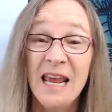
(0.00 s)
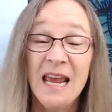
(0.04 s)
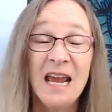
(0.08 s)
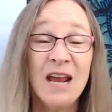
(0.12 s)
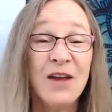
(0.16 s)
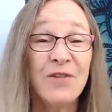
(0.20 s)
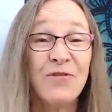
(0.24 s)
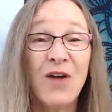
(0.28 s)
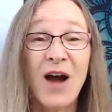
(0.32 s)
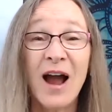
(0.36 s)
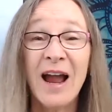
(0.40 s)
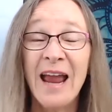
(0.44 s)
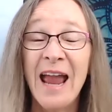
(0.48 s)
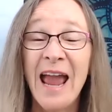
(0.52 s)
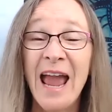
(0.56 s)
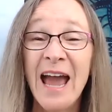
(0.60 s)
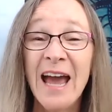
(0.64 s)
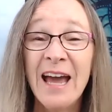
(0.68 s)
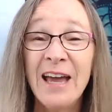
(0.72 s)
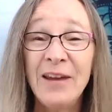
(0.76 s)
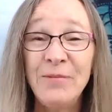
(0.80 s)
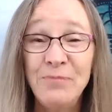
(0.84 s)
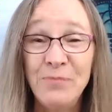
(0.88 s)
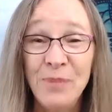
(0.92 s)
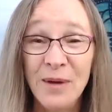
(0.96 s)
If I
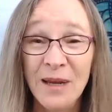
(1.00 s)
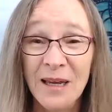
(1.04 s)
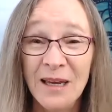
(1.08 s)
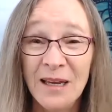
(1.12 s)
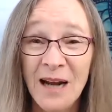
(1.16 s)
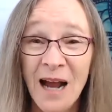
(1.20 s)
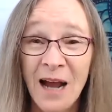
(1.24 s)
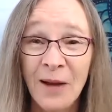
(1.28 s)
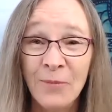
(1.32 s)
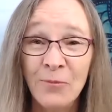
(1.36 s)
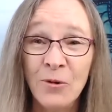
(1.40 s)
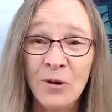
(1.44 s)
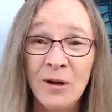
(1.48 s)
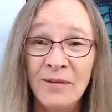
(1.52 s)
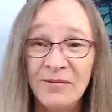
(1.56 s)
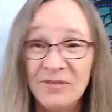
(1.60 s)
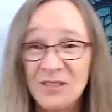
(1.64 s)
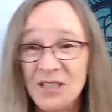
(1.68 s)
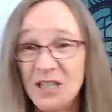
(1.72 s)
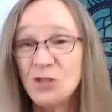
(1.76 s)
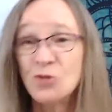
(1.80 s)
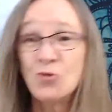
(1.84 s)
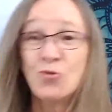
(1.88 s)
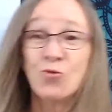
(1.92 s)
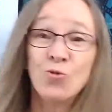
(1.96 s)
had been, I would have
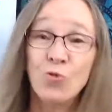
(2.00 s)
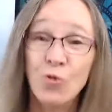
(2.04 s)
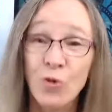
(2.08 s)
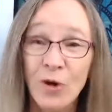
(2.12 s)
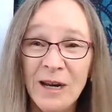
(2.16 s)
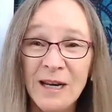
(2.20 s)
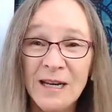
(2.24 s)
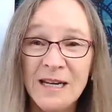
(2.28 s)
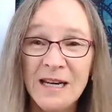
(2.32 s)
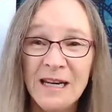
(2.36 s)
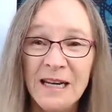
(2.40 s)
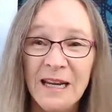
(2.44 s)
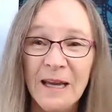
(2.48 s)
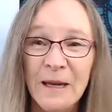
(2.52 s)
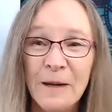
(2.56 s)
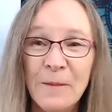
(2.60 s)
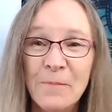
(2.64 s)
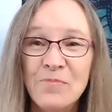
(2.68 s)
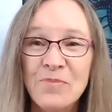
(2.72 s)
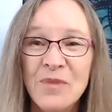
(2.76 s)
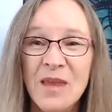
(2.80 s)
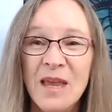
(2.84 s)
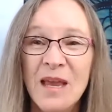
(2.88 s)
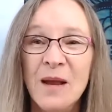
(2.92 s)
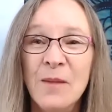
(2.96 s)
just written it.
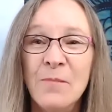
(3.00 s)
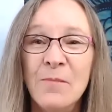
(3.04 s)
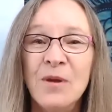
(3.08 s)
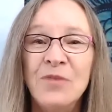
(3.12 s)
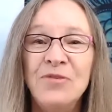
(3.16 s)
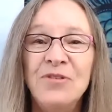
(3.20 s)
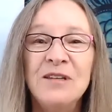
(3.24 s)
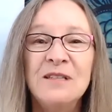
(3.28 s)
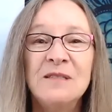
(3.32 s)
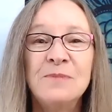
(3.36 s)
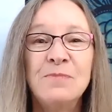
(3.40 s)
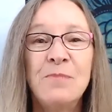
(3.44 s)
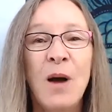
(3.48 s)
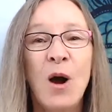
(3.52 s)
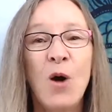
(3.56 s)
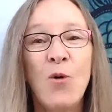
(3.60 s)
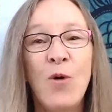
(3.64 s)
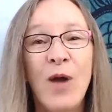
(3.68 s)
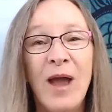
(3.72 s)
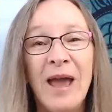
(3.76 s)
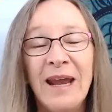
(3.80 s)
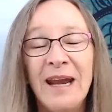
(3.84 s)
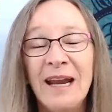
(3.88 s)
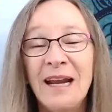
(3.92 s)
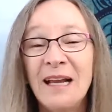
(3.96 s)
But this
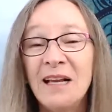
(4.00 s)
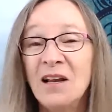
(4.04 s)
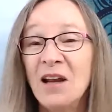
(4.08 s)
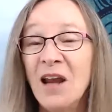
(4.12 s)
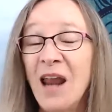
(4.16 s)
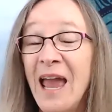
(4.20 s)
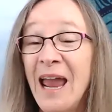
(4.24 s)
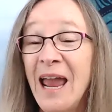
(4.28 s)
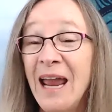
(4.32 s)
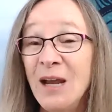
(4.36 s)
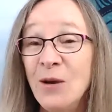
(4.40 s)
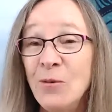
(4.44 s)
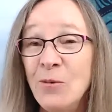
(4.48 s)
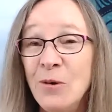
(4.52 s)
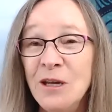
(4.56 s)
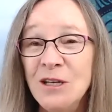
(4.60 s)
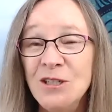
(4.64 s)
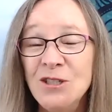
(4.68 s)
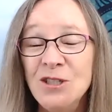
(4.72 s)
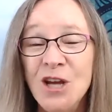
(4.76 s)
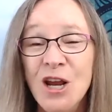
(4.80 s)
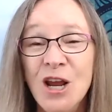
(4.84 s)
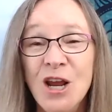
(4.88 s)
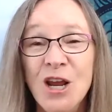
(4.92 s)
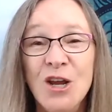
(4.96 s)
poetic
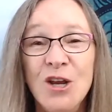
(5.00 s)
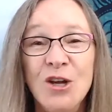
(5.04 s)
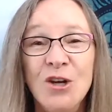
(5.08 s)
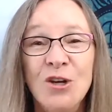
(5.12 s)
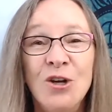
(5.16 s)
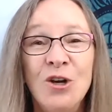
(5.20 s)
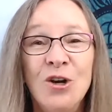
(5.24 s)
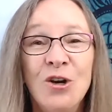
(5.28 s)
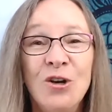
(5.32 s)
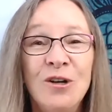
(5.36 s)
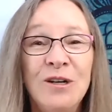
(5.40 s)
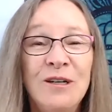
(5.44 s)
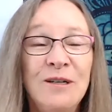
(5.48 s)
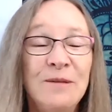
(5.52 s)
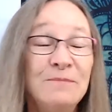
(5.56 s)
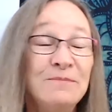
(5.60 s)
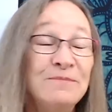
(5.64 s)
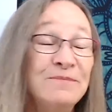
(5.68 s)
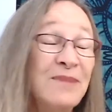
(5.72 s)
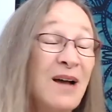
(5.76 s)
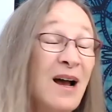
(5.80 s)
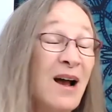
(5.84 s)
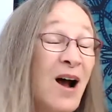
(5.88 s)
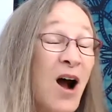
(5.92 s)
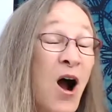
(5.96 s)
language could
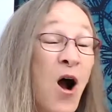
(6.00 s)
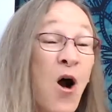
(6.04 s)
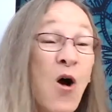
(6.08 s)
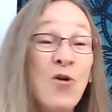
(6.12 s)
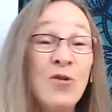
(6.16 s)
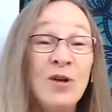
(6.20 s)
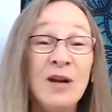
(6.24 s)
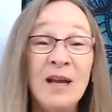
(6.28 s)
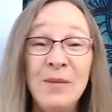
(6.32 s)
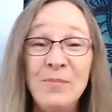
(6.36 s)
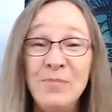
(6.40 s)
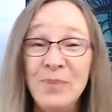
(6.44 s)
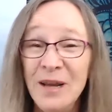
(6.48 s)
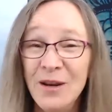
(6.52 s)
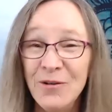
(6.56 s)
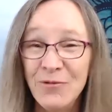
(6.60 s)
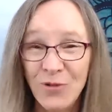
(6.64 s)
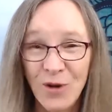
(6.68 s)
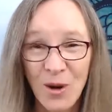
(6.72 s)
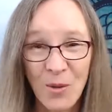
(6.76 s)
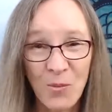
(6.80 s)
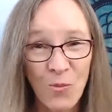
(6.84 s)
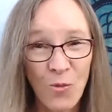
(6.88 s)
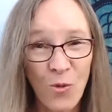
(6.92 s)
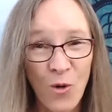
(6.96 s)
only be
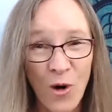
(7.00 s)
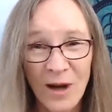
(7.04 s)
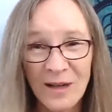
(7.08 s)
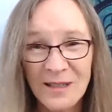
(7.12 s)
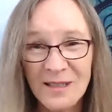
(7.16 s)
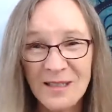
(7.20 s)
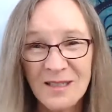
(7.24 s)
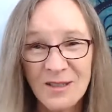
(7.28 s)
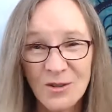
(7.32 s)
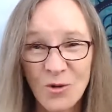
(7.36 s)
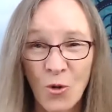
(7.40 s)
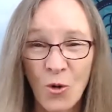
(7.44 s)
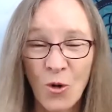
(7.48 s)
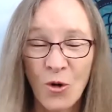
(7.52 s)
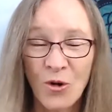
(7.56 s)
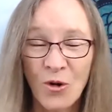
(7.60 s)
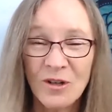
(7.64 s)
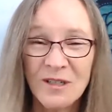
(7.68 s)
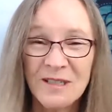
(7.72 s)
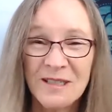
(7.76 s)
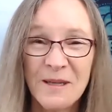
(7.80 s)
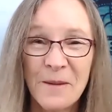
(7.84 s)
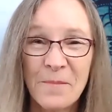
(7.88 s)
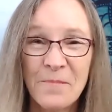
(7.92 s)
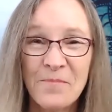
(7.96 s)
from one
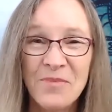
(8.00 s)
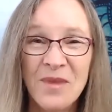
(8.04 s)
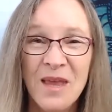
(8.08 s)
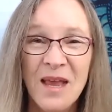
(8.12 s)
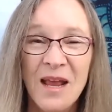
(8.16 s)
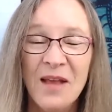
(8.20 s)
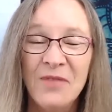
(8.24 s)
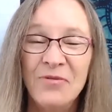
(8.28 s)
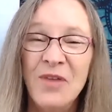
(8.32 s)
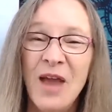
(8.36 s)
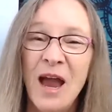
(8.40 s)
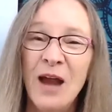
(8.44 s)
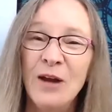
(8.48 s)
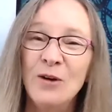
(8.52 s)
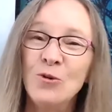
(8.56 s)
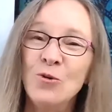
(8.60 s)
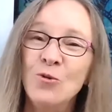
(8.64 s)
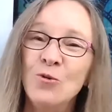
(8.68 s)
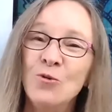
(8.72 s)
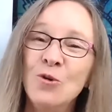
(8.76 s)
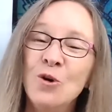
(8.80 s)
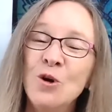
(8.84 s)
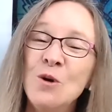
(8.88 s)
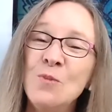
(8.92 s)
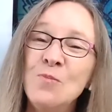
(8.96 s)
source. That
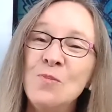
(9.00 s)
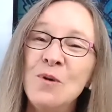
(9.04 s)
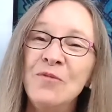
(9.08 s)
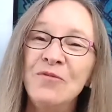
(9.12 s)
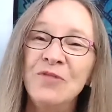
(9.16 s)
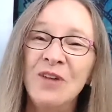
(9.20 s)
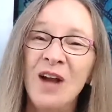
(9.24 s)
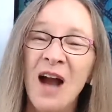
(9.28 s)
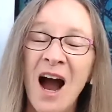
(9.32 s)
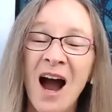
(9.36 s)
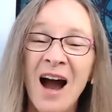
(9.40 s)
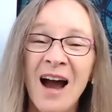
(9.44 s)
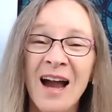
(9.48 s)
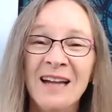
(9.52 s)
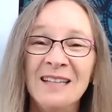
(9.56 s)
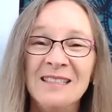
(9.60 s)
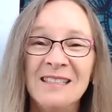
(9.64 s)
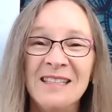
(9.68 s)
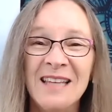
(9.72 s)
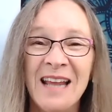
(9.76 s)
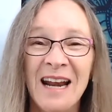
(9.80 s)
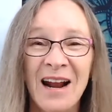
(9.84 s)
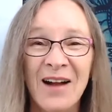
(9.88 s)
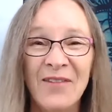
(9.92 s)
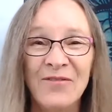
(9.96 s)
group of guides
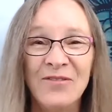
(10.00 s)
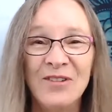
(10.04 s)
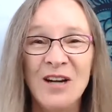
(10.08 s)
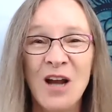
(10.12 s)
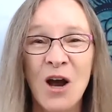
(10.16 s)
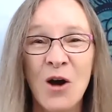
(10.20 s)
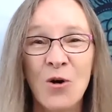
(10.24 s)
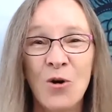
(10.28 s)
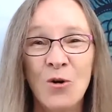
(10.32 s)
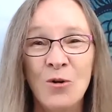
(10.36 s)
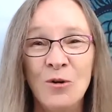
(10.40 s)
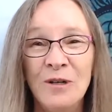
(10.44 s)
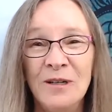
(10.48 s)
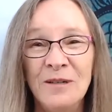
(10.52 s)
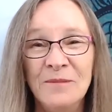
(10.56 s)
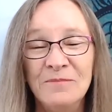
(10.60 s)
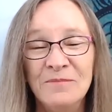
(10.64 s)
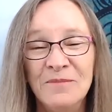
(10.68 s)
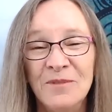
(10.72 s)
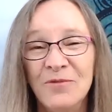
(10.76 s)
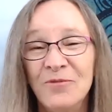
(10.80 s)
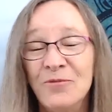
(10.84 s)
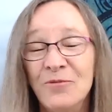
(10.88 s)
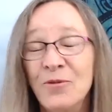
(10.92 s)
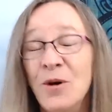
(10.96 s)
that I've known
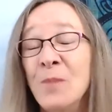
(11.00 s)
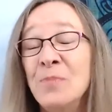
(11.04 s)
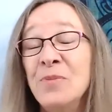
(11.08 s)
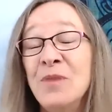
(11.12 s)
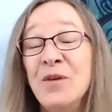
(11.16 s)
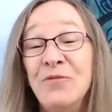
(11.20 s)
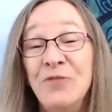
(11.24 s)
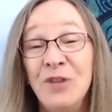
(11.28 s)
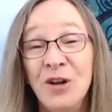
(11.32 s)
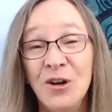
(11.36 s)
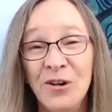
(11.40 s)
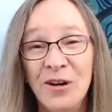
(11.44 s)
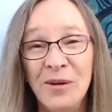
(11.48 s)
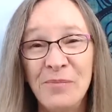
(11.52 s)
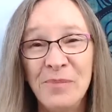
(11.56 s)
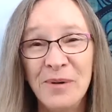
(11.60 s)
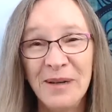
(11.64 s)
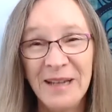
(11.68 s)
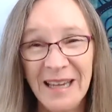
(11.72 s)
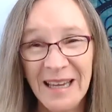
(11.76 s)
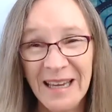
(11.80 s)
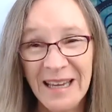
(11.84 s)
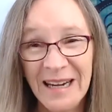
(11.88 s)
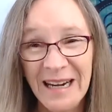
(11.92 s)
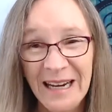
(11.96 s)
from the very
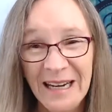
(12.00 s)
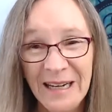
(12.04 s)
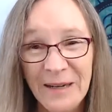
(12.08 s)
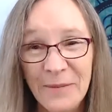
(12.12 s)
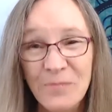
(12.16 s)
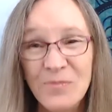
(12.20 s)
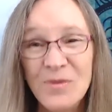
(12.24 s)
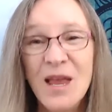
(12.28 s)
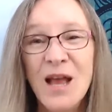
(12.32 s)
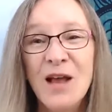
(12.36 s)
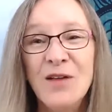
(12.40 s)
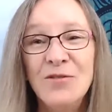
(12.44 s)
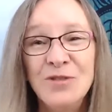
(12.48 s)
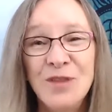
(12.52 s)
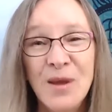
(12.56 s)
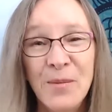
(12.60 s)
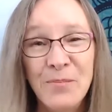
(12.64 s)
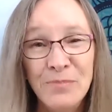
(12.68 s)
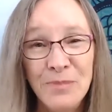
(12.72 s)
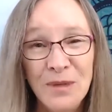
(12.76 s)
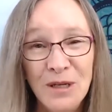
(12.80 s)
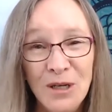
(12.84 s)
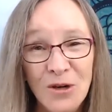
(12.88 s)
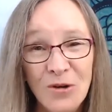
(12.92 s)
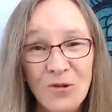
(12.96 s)
beginning, the
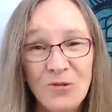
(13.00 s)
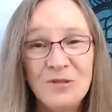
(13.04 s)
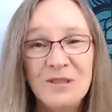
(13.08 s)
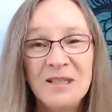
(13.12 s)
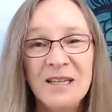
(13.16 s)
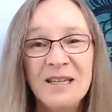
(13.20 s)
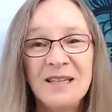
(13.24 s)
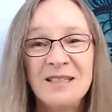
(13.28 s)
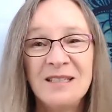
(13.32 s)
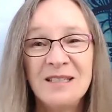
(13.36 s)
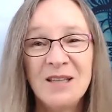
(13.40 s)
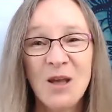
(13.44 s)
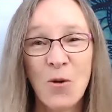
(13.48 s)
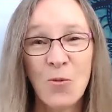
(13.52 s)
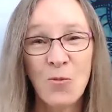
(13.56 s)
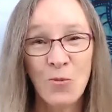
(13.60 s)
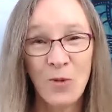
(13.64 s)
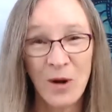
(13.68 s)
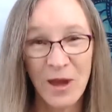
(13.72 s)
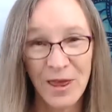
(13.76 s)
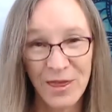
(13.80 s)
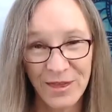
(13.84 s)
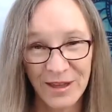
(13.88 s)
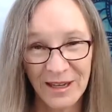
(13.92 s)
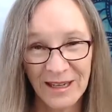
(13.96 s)
muses
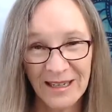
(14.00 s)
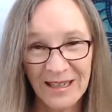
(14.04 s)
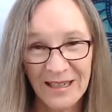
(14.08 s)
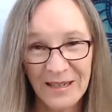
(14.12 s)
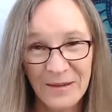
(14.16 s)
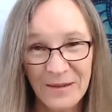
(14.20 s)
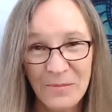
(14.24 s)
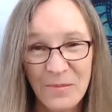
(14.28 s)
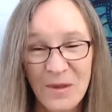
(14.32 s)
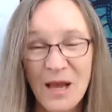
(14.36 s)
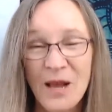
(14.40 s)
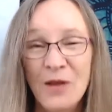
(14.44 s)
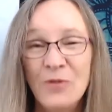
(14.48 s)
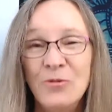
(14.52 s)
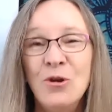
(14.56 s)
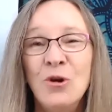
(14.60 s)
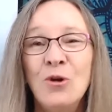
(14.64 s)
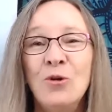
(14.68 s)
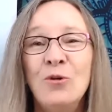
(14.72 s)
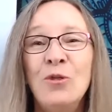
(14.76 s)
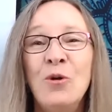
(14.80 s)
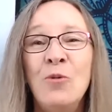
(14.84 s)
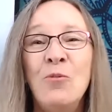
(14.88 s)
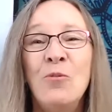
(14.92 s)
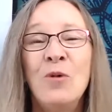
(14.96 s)
within.
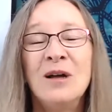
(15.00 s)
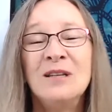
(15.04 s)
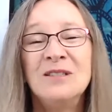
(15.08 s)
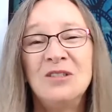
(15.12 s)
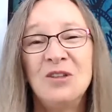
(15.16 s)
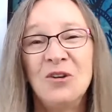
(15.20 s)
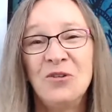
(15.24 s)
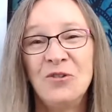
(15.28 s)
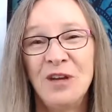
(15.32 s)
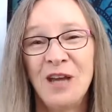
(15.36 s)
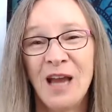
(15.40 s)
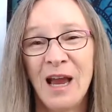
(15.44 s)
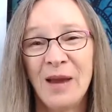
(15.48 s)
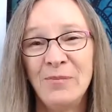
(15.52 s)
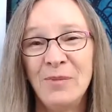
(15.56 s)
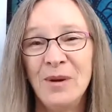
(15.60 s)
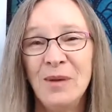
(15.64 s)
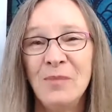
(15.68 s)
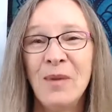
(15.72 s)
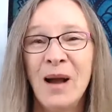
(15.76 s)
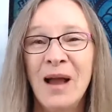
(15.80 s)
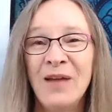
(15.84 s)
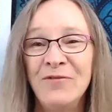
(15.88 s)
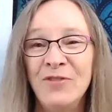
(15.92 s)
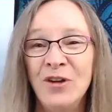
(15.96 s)
They're the ones who gave me
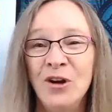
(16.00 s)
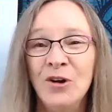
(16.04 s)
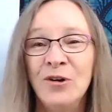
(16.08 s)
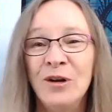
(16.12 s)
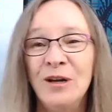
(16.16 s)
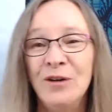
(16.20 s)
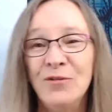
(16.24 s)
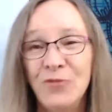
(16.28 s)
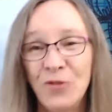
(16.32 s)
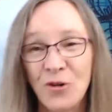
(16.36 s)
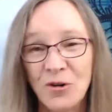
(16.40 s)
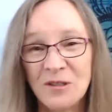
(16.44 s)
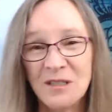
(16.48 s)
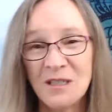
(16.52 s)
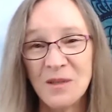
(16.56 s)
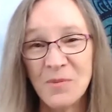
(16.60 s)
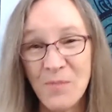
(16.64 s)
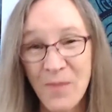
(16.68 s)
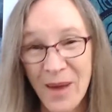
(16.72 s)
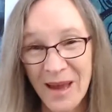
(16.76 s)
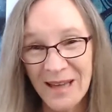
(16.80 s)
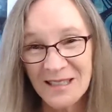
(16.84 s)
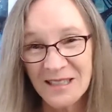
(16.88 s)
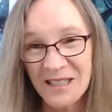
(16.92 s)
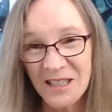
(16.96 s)
my very first
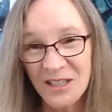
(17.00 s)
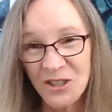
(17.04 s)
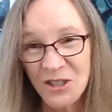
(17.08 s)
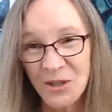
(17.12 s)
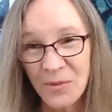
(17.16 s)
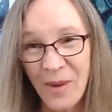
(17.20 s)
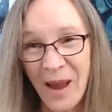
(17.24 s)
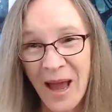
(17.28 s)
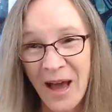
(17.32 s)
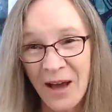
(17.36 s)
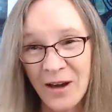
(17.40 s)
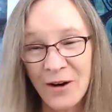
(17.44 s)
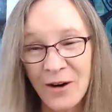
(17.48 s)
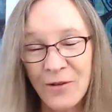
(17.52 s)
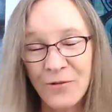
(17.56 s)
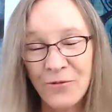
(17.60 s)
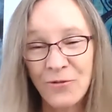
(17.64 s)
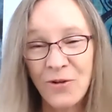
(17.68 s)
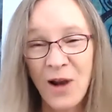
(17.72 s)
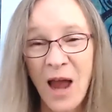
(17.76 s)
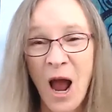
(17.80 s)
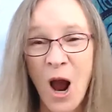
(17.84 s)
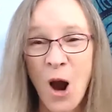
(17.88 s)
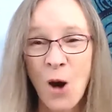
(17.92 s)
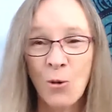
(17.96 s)
message about a
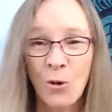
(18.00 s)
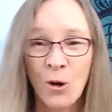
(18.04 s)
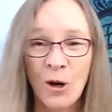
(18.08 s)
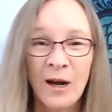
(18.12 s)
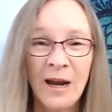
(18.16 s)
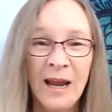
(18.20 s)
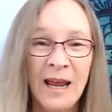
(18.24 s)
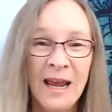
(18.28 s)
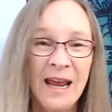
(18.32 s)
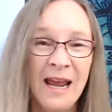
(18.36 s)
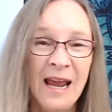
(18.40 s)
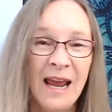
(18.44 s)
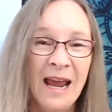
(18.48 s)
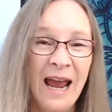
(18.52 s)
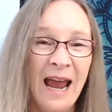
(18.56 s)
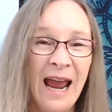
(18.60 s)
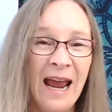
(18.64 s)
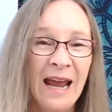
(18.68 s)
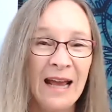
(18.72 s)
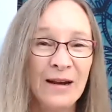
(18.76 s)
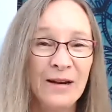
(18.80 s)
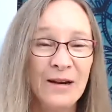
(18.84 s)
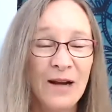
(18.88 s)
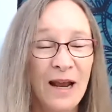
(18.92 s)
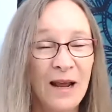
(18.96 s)
flower.
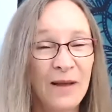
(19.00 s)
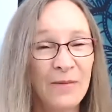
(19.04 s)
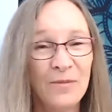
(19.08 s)
And